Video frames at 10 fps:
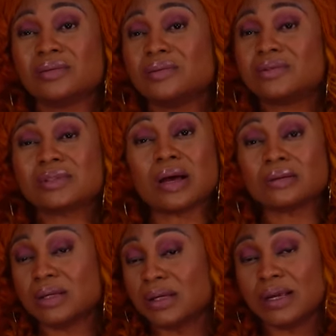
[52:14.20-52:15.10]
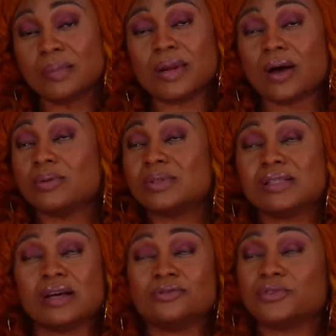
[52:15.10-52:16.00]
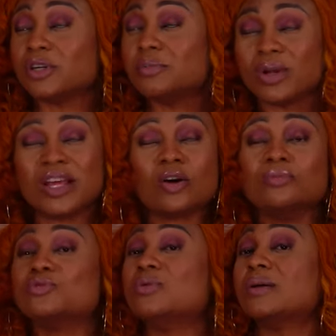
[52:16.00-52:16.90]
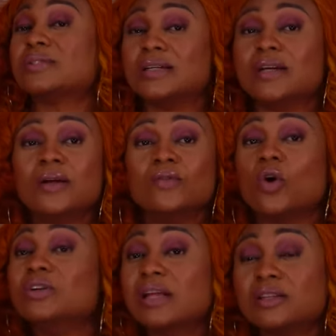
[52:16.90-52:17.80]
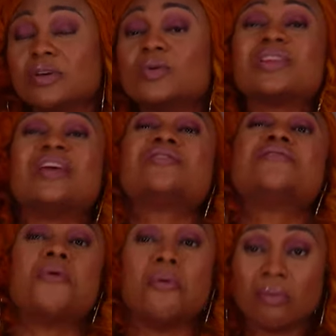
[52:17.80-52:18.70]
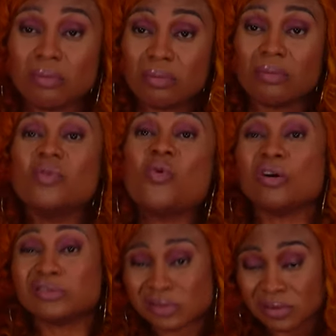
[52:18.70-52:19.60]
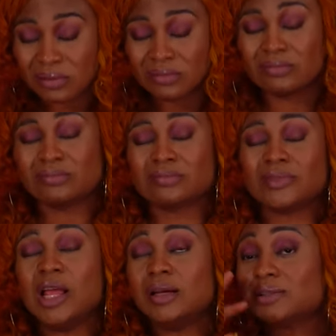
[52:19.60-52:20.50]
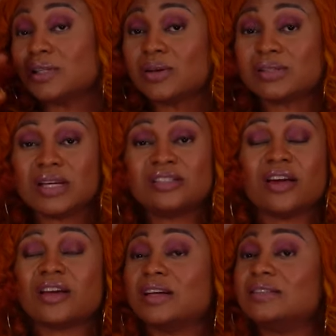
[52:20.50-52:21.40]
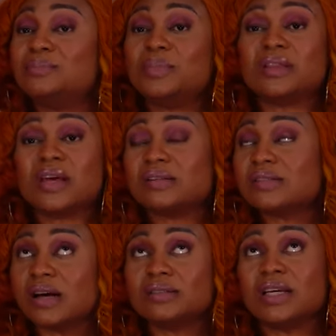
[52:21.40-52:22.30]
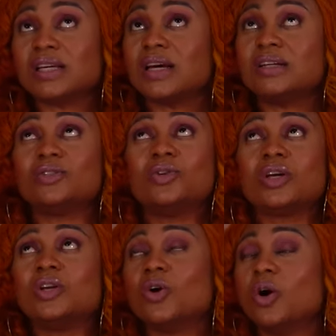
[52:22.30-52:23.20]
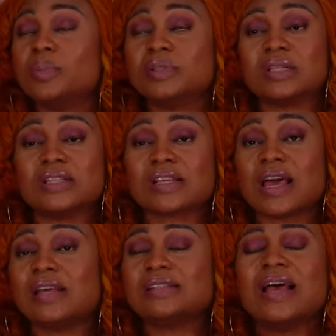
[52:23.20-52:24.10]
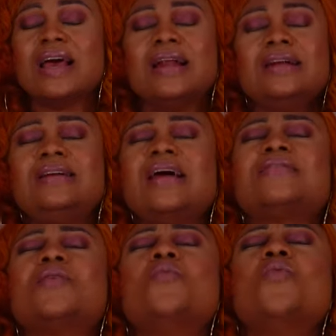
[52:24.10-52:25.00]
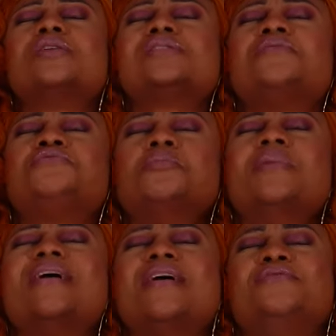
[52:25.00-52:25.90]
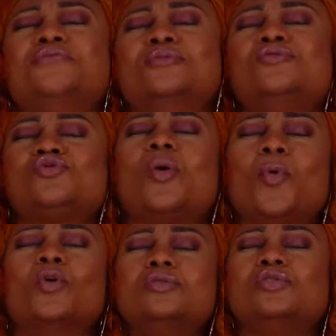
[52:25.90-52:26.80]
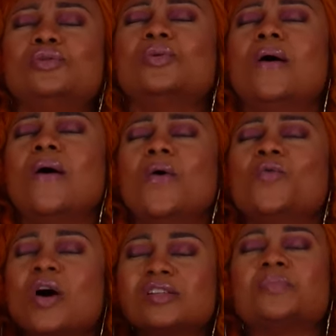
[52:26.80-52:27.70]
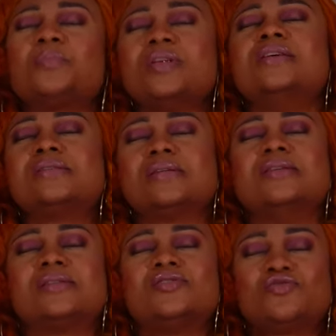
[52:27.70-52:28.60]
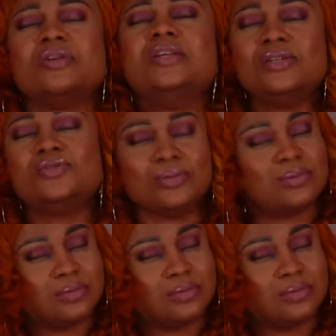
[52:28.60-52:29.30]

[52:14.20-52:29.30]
Stark naked. Anybody that comes out there, fucking, what are you coming to do outside on that drink? What are you looking for? What? So as I was saying, yeah, you can be there, stark naked, looking up into the skies. Let the water from heaven drop on you whilst the penis is drilling you.